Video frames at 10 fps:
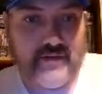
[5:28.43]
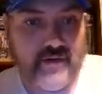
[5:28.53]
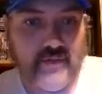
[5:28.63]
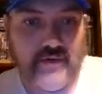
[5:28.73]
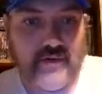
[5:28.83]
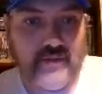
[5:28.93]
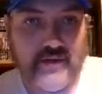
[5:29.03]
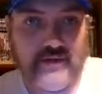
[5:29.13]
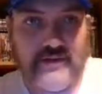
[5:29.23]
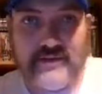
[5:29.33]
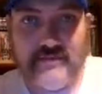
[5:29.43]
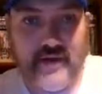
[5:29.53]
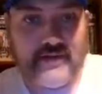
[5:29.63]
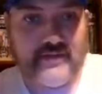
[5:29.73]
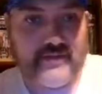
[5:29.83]
because Madison
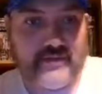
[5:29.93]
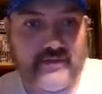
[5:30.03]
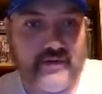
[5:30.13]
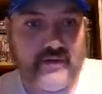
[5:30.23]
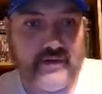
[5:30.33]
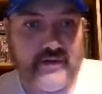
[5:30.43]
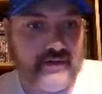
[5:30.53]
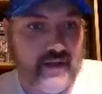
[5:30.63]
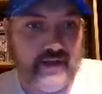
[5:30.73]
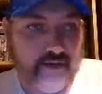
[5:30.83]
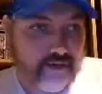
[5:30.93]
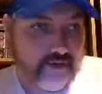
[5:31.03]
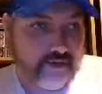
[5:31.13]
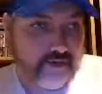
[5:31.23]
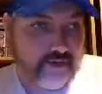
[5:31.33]
Square Garden, they know their
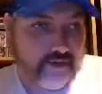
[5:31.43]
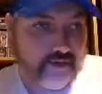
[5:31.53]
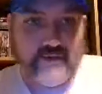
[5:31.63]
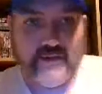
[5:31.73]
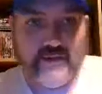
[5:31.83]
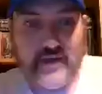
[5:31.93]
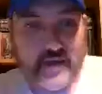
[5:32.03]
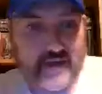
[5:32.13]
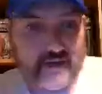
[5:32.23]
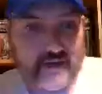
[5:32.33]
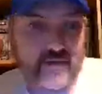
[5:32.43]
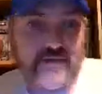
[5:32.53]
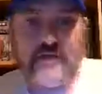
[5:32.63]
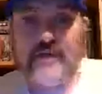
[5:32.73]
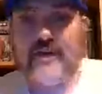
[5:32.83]
stuff. I agree with
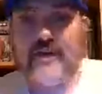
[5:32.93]
that.